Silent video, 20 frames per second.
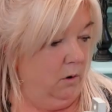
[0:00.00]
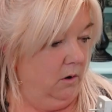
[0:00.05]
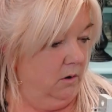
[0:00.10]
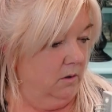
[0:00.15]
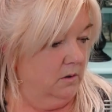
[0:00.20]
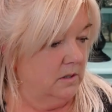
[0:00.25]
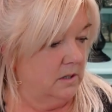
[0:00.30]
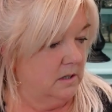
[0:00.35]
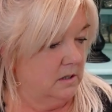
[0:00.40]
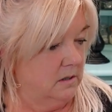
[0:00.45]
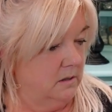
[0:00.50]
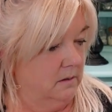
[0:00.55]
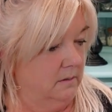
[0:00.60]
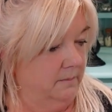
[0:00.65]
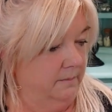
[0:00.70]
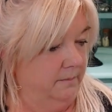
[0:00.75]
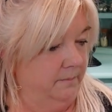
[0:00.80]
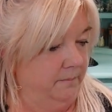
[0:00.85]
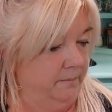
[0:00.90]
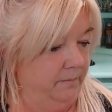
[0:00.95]
was.
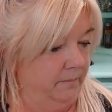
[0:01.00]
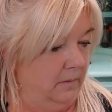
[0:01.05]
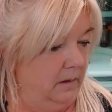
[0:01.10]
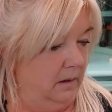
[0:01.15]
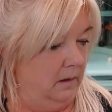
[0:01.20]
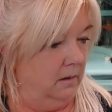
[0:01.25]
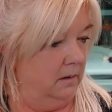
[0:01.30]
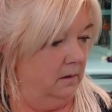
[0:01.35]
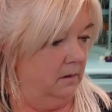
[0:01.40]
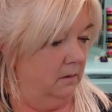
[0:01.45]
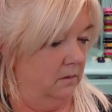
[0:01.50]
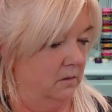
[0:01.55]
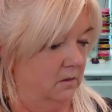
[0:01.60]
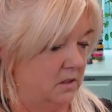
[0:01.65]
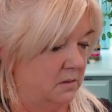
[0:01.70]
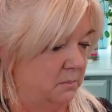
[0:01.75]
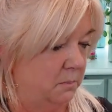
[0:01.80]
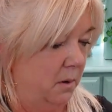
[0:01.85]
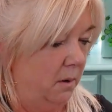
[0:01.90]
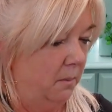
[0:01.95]

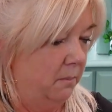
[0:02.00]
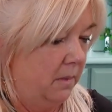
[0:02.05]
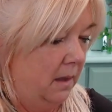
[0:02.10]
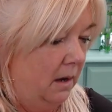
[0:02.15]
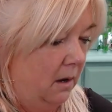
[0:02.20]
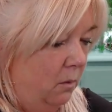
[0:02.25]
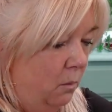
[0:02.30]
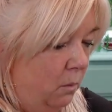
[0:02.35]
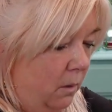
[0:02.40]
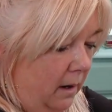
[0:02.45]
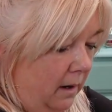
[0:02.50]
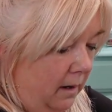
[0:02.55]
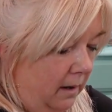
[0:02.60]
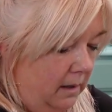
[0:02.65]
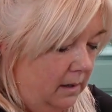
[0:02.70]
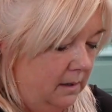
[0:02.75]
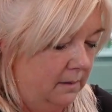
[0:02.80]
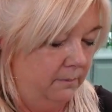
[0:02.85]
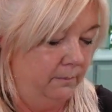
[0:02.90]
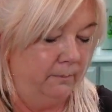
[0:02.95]
Just pop that
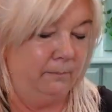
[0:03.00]
away.